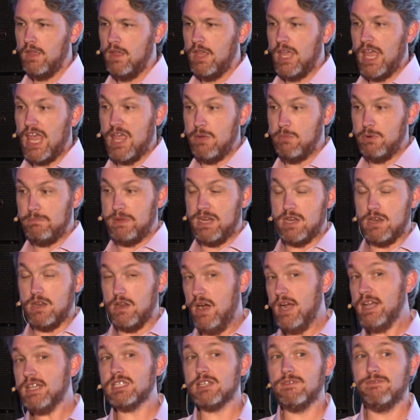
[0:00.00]
It would be
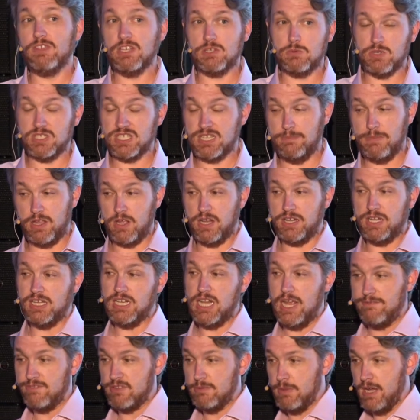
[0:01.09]
nice if this was something I didn't
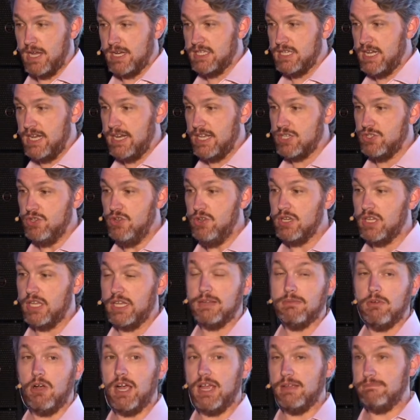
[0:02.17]
have to maintain
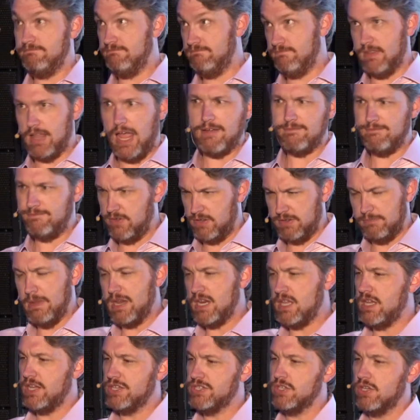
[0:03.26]
externally. I have uh, many
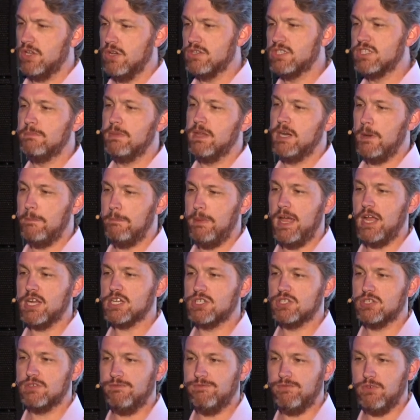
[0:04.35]
years ago submitted a
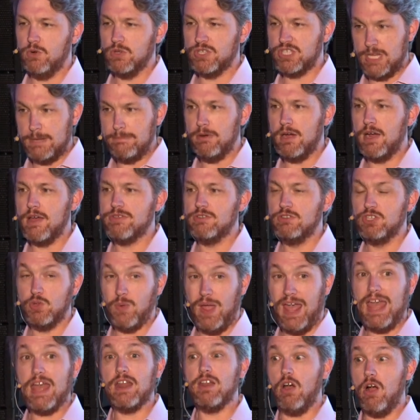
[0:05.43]
patch for CPython to
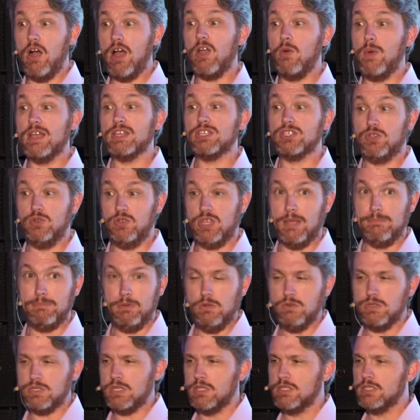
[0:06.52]
add iOS to their
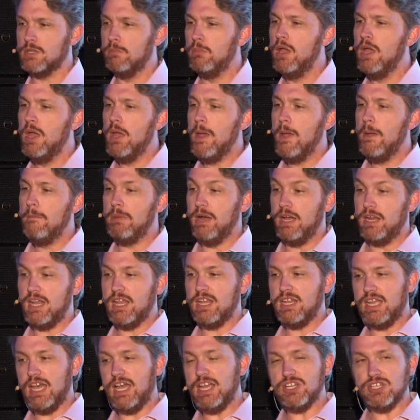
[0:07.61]
build system, but
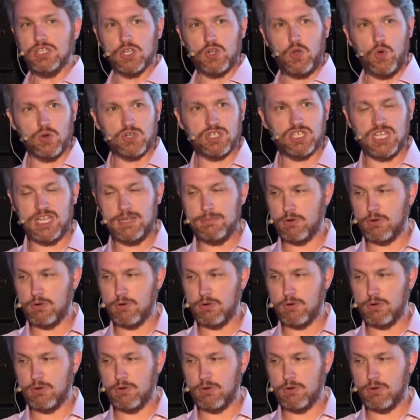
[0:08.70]
engaging the core team